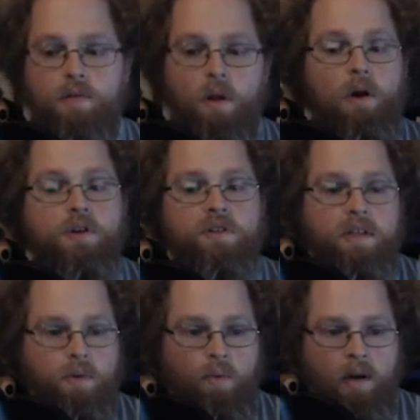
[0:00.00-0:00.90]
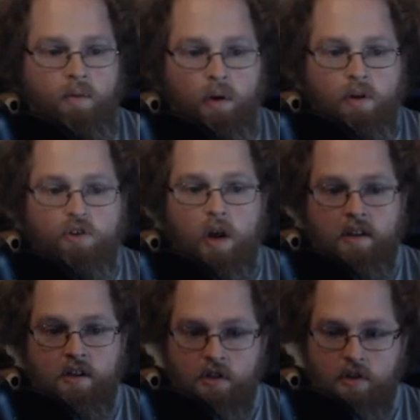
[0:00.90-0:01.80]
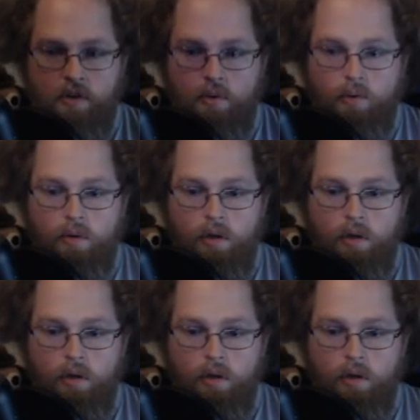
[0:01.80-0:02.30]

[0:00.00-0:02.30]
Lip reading: largely when we're trying to do